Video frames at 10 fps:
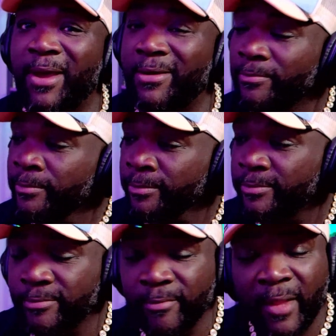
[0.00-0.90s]
out
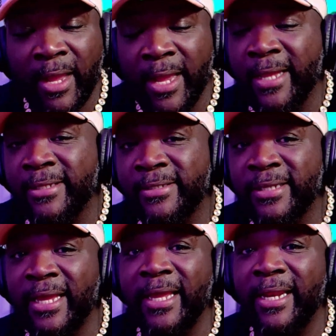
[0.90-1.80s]
and
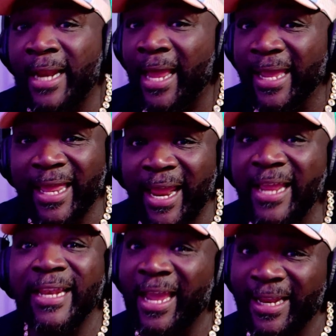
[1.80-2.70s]
said it like it
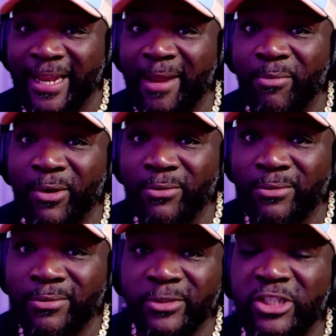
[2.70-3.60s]
ain't like that, bro.
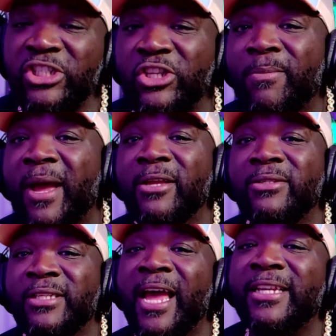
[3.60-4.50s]
She stood by your
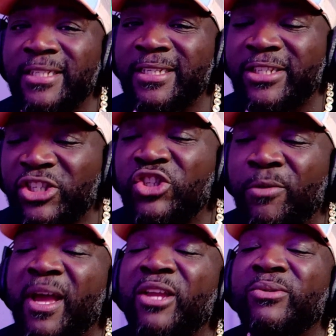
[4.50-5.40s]
side. She said she
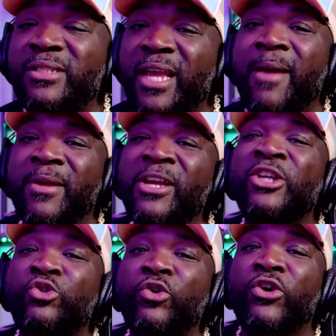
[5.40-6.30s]
stood by your side
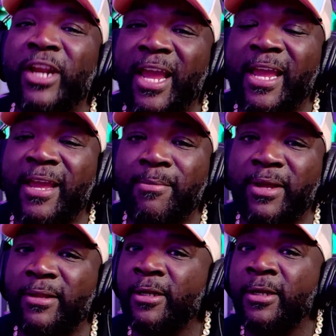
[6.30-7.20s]
because you are dad,
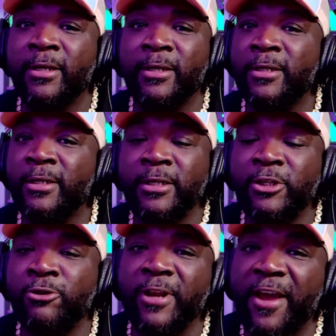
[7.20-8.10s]
but
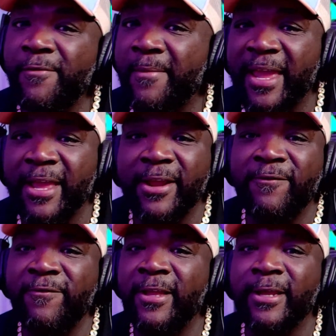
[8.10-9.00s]
you never made her
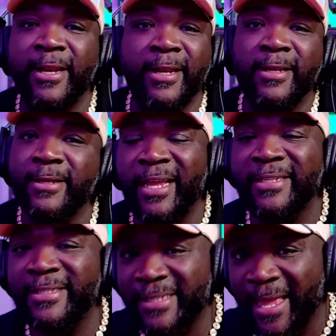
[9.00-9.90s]
feel
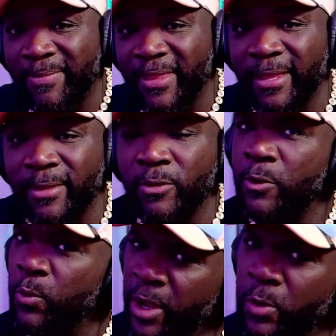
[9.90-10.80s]
accepted.
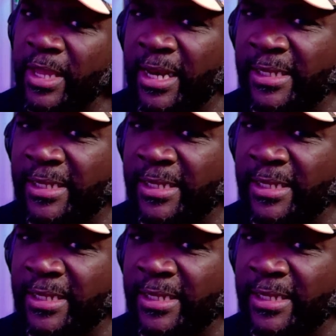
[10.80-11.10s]
We gonna get